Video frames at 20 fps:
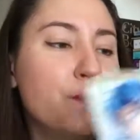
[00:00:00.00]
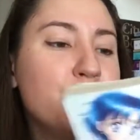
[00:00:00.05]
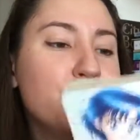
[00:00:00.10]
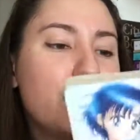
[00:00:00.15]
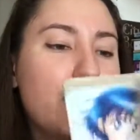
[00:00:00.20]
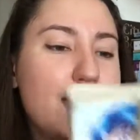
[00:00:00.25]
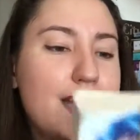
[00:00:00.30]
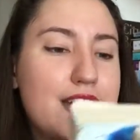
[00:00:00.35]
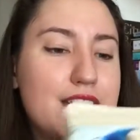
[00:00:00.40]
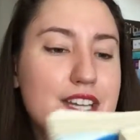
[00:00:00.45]

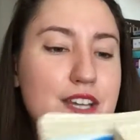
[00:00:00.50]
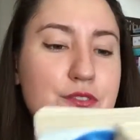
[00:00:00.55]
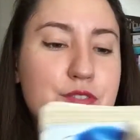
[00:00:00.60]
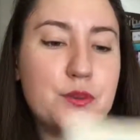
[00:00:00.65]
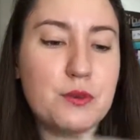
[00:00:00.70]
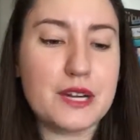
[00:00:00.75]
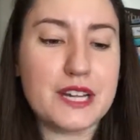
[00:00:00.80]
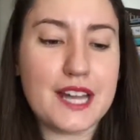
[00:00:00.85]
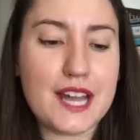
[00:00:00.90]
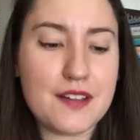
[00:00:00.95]
And if you
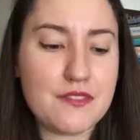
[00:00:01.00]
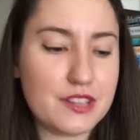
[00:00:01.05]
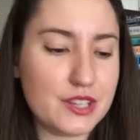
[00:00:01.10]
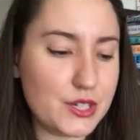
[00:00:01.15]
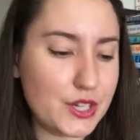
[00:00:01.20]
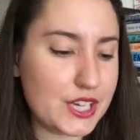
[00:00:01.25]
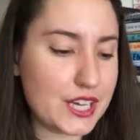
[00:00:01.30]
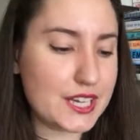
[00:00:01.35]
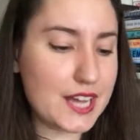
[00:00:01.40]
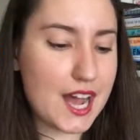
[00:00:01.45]
want to have a
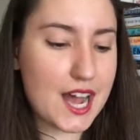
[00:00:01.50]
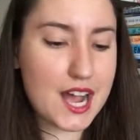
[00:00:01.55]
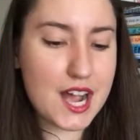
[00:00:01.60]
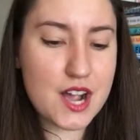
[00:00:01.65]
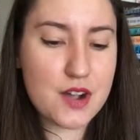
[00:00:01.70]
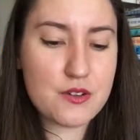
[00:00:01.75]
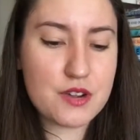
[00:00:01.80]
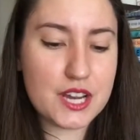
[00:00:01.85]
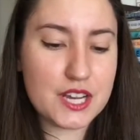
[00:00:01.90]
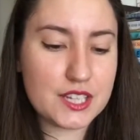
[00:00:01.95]
look at
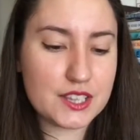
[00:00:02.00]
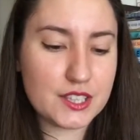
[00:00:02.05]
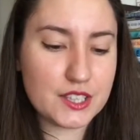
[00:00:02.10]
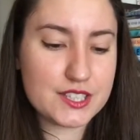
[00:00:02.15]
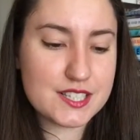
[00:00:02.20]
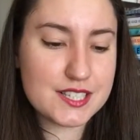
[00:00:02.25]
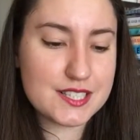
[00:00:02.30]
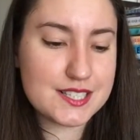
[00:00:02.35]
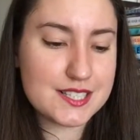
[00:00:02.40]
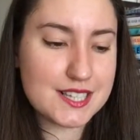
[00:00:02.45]
how it
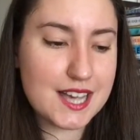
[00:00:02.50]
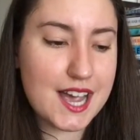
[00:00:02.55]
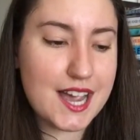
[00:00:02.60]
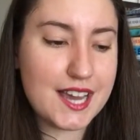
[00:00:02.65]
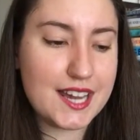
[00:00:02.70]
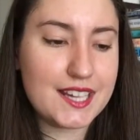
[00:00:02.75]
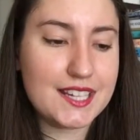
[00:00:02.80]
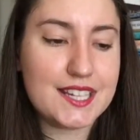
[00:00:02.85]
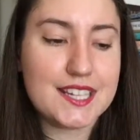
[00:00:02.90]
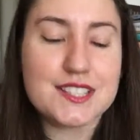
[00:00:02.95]
looks
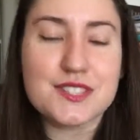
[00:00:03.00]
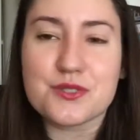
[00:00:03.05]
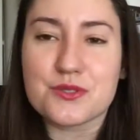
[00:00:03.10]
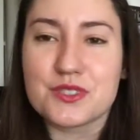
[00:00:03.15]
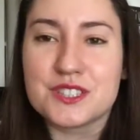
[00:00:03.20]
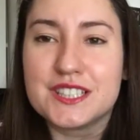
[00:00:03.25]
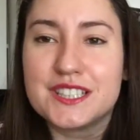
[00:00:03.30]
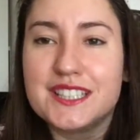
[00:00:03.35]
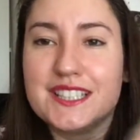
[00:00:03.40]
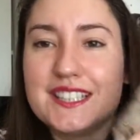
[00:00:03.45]
inside,
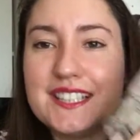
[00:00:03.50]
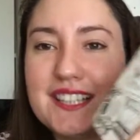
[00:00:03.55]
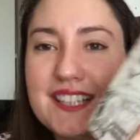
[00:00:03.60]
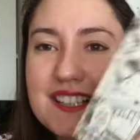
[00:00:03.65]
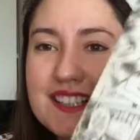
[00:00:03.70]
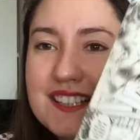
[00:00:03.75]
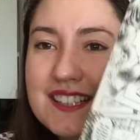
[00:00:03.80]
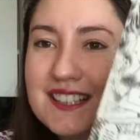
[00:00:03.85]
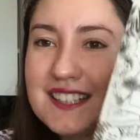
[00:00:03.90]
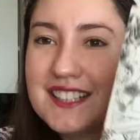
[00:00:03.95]
it's
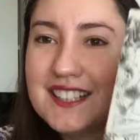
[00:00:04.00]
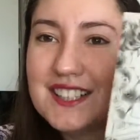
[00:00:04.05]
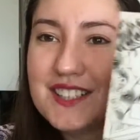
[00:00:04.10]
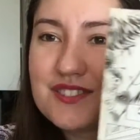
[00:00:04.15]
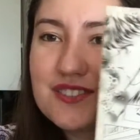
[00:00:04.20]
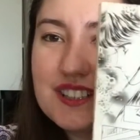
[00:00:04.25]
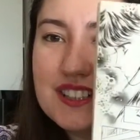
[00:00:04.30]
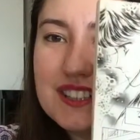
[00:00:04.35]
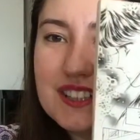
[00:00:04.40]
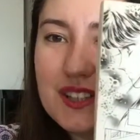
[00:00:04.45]
really,
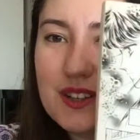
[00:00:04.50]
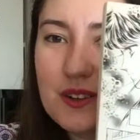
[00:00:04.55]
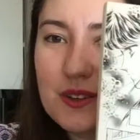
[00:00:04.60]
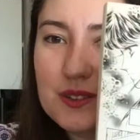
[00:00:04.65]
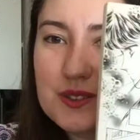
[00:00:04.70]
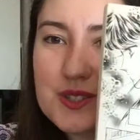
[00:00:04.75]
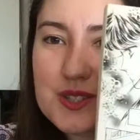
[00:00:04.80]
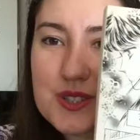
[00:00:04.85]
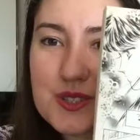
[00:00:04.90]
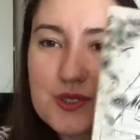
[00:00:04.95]
really
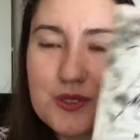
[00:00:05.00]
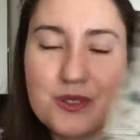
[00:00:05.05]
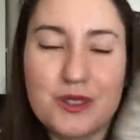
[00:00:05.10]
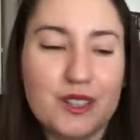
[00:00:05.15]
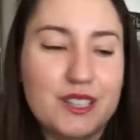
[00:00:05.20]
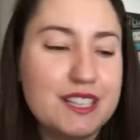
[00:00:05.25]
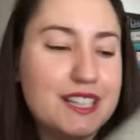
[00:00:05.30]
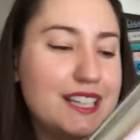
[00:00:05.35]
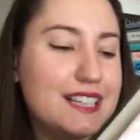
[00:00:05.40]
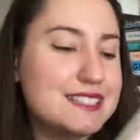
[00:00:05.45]
old
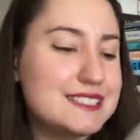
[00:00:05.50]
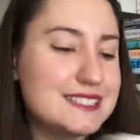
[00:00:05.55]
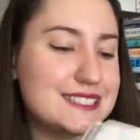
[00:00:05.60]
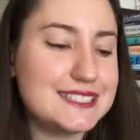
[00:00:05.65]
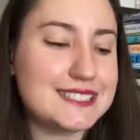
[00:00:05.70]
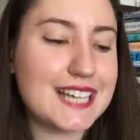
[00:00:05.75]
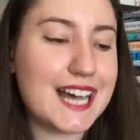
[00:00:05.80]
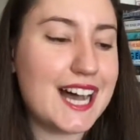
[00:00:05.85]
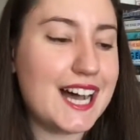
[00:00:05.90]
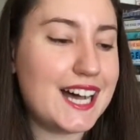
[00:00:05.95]
school.
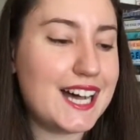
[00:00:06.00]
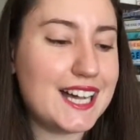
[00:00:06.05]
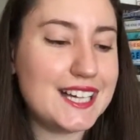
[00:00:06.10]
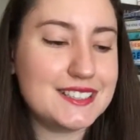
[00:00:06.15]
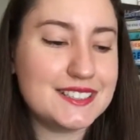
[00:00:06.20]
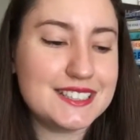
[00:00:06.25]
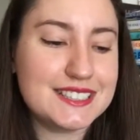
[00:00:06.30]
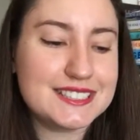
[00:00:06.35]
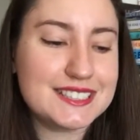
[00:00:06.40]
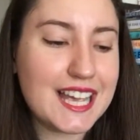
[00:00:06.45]
It's
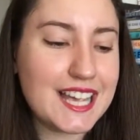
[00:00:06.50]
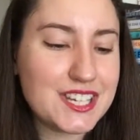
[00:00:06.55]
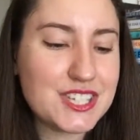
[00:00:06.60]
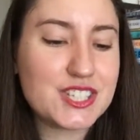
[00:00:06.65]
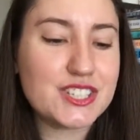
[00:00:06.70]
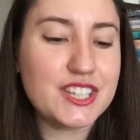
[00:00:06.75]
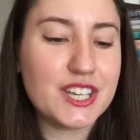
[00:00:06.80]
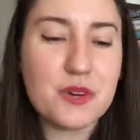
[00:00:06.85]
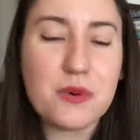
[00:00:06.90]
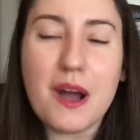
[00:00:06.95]

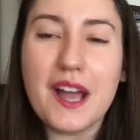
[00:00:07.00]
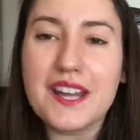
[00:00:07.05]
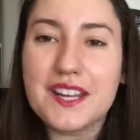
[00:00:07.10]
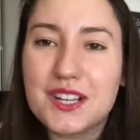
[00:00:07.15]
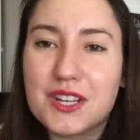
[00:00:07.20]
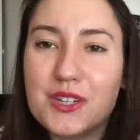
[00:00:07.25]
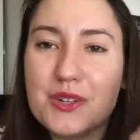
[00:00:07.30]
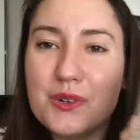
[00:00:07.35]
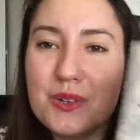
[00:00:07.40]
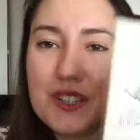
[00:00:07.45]
actually
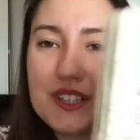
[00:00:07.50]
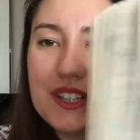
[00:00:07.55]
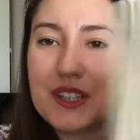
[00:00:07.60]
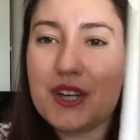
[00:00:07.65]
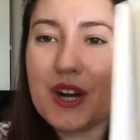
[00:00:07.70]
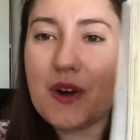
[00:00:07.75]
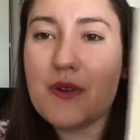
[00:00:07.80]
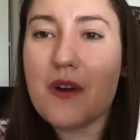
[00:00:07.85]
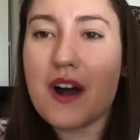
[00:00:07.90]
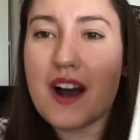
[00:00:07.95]
quite cool, you
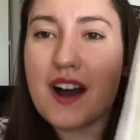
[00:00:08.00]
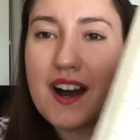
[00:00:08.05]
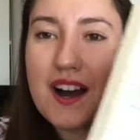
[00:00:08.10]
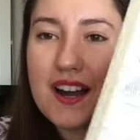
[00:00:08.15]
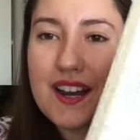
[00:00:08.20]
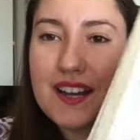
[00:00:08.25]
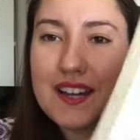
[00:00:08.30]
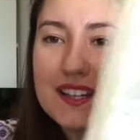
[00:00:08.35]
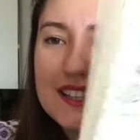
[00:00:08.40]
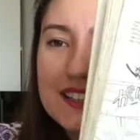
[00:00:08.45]
know.
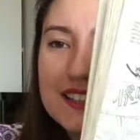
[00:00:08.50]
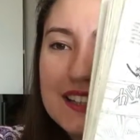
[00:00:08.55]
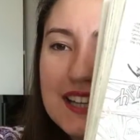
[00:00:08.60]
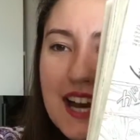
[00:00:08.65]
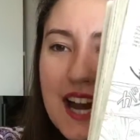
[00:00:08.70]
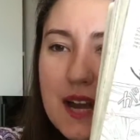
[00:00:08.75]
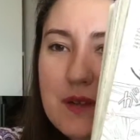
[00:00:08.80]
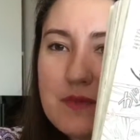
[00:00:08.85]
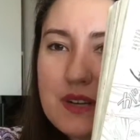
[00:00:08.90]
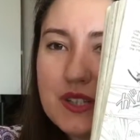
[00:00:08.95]

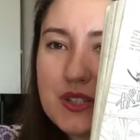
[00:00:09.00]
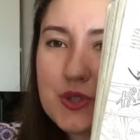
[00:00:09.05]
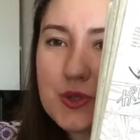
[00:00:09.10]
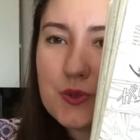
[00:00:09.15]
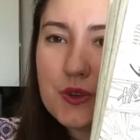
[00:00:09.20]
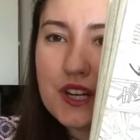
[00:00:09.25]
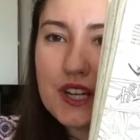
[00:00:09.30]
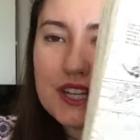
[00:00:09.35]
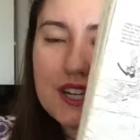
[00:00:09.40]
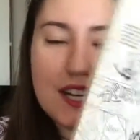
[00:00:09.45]
I'm
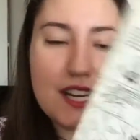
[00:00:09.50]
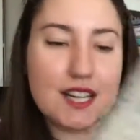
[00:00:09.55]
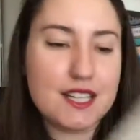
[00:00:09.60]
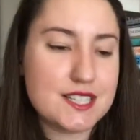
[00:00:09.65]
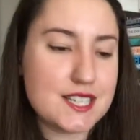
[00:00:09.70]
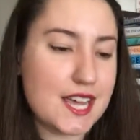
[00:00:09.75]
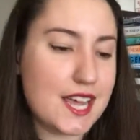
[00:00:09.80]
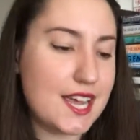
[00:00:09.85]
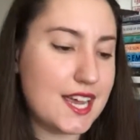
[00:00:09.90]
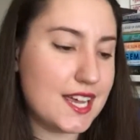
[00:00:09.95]
enjoying
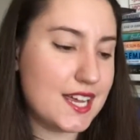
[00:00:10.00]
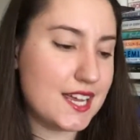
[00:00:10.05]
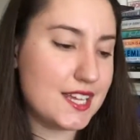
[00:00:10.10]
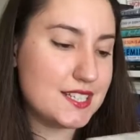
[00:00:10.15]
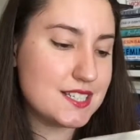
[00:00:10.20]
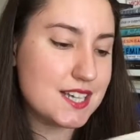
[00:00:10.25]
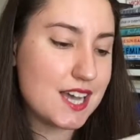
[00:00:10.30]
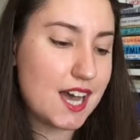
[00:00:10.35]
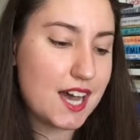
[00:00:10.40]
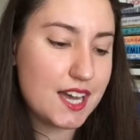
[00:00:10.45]
it,
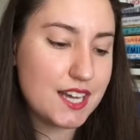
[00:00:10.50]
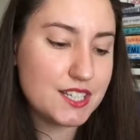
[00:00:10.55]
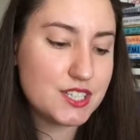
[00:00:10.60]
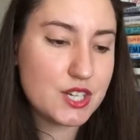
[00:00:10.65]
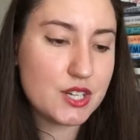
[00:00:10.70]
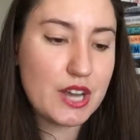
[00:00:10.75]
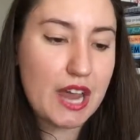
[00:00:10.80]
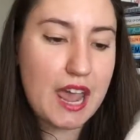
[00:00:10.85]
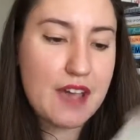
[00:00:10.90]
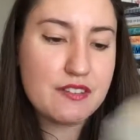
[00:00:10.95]
and I
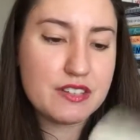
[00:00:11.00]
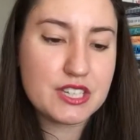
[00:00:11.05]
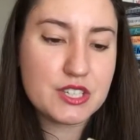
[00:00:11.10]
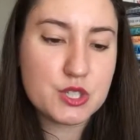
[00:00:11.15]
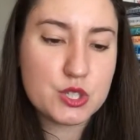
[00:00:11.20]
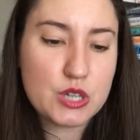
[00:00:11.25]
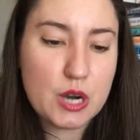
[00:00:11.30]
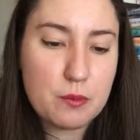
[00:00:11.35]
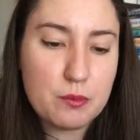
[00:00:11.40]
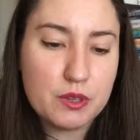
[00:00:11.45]
don't have any
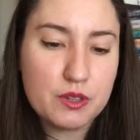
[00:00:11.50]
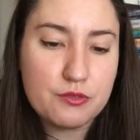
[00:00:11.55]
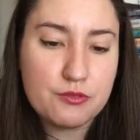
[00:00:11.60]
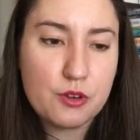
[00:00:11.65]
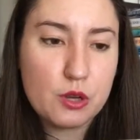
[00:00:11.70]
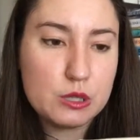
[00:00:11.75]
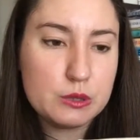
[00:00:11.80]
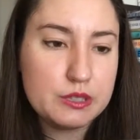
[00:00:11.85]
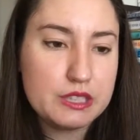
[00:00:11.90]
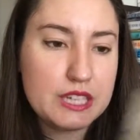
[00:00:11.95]
trouble
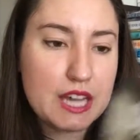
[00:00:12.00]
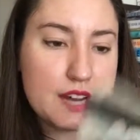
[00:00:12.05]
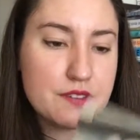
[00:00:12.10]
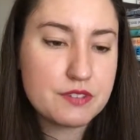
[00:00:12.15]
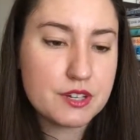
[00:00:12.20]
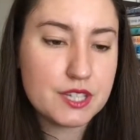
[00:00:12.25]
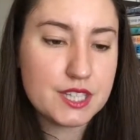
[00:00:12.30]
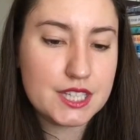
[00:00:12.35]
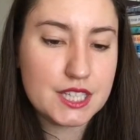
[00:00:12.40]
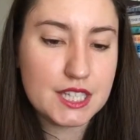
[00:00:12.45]
following
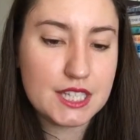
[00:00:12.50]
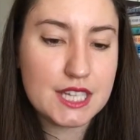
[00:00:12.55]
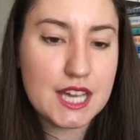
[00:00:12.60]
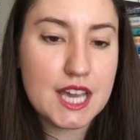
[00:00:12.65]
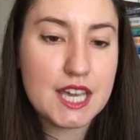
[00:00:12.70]
everything.